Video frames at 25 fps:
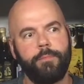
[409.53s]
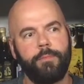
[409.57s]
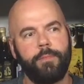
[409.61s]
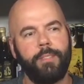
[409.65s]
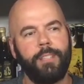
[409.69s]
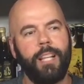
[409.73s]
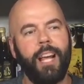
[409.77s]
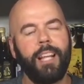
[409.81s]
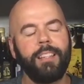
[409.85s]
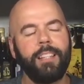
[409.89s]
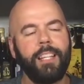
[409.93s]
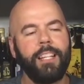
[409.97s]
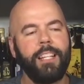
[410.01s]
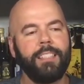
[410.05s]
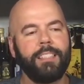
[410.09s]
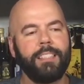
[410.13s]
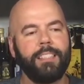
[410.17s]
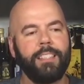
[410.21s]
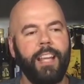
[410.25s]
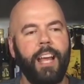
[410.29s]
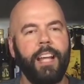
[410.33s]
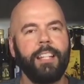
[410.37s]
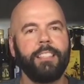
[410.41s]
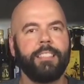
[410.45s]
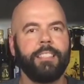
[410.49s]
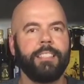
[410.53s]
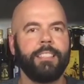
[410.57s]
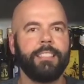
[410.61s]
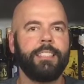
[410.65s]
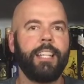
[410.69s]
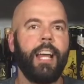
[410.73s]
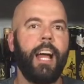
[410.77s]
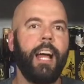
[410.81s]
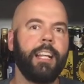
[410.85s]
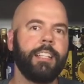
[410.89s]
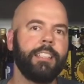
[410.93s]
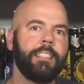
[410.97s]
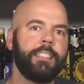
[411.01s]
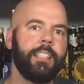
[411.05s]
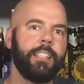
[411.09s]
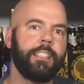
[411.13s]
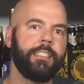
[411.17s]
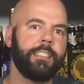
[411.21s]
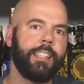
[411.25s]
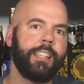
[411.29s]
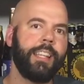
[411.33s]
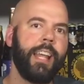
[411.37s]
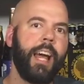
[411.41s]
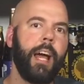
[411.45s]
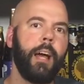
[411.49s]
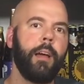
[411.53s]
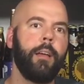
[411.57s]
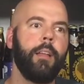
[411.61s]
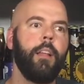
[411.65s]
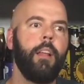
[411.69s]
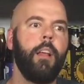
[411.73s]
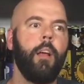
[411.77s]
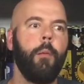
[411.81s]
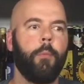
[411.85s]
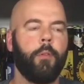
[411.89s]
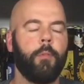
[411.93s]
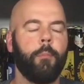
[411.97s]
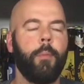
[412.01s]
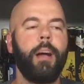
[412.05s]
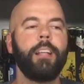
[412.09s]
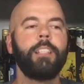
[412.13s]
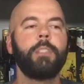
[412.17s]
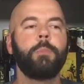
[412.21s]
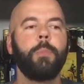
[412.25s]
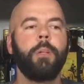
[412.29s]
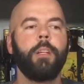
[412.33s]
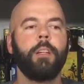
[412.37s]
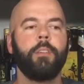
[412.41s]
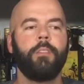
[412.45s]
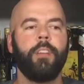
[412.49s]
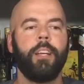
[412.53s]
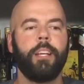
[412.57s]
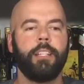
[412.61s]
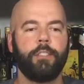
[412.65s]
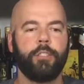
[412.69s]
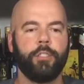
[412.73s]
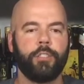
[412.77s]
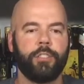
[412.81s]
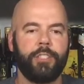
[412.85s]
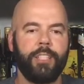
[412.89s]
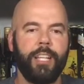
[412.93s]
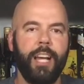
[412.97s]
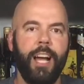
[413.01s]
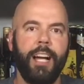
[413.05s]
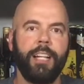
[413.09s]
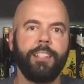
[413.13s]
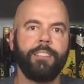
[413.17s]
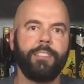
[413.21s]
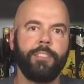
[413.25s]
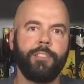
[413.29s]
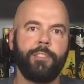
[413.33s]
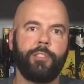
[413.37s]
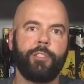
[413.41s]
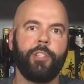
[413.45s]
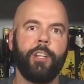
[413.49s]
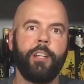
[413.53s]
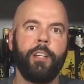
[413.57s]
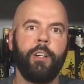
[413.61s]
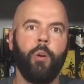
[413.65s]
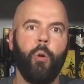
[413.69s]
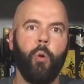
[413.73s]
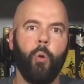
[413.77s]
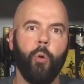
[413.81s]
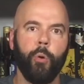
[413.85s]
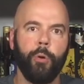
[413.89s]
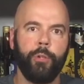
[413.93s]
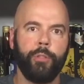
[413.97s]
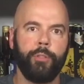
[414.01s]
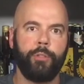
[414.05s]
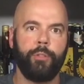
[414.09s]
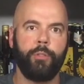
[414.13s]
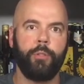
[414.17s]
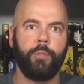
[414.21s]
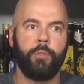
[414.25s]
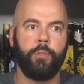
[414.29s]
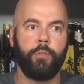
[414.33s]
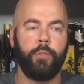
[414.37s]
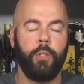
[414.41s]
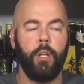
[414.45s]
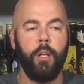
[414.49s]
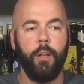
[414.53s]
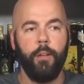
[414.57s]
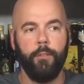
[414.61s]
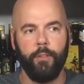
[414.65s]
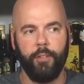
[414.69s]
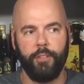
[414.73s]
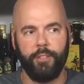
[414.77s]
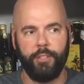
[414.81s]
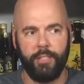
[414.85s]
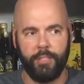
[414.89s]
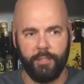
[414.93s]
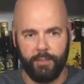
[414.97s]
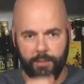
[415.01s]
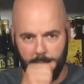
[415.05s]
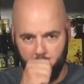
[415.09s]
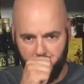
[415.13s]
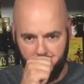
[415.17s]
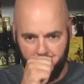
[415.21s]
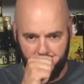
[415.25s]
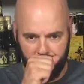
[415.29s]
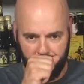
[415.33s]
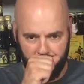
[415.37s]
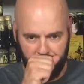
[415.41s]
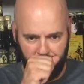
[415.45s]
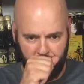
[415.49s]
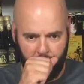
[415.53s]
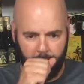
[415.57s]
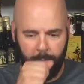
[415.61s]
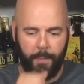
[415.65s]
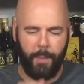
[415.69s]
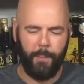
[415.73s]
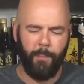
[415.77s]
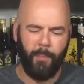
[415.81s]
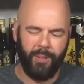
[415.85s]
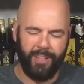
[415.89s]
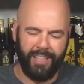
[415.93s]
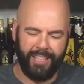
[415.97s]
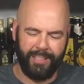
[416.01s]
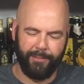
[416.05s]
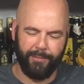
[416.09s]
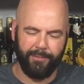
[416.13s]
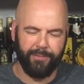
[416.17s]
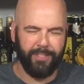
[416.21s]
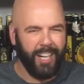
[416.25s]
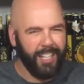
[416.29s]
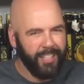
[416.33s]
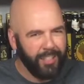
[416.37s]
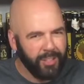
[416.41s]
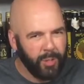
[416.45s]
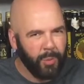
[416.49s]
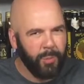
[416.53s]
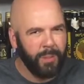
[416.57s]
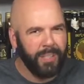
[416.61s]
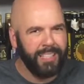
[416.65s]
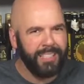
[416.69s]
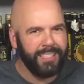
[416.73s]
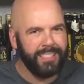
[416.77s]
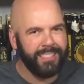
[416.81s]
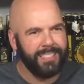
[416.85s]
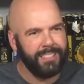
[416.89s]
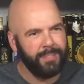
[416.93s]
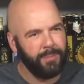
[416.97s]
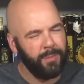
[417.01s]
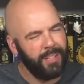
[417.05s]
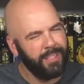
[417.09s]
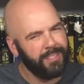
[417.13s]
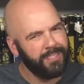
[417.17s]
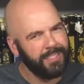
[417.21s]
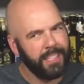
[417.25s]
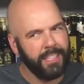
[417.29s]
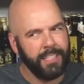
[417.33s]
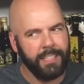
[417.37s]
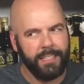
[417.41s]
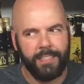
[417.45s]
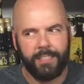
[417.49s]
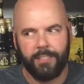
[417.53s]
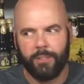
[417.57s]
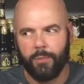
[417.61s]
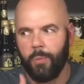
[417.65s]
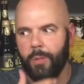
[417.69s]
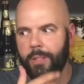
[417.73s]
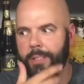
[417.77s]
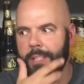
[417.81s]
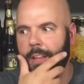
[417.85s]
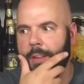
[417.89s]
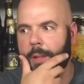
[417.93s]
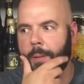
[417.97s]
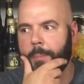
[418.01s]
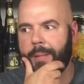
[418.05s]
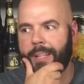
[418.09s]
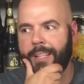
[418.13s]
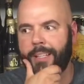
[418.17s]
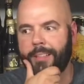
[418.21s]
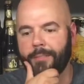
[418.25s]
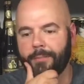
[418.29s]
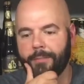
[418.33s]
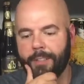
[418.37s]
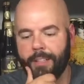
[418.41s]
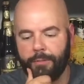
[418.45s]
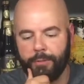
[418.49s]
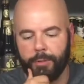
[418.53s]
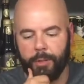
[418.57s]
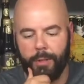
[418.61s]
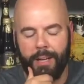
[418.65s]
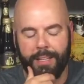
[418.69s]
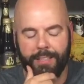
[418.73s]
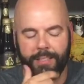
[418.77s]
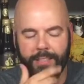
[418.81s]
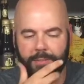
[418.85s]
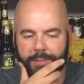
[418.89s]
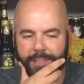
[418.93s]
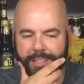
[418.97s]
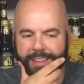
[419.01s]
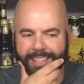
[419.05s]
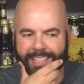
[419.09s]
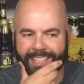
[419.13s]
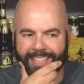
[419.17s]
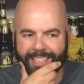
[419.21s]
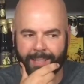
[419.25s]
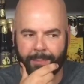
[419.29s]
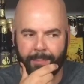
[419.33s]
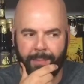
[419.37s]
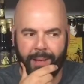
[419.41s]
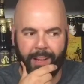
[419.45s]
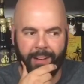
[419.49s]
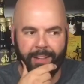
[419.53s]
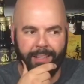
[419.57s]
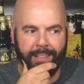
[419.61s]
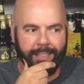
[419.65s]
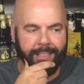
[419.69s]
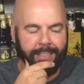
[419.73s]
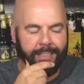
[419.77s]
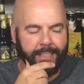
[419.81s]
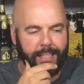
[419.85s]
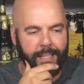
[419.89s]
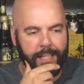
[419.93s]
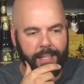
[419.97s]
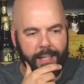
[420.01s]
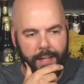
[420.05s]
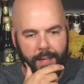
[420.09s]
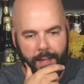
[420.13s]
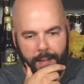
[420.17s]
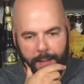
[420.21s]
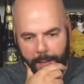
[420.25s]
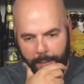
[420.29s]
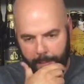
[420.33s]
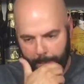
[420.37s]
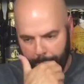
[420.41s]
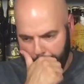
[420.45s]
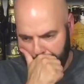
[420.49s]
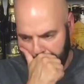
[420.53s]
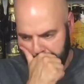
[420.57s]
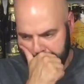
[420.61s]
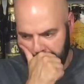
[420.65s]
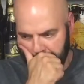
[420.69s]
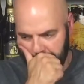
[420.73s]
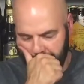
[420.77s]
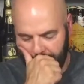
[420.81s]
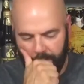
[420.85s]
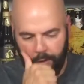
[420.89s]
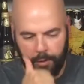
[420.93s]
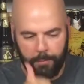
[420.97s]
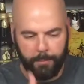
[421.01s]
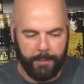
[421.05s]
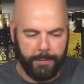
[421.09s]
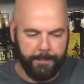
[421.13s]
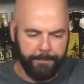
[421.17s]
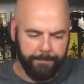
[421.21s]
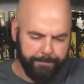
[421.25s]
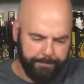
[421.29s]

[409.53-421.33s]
Not that it's as intense as that. Reminds me of like just concentrate orange juice versus, should be more like fresh squeezed is what I was getting this one. Now I'm like retroactively thinking about it. Excuse me.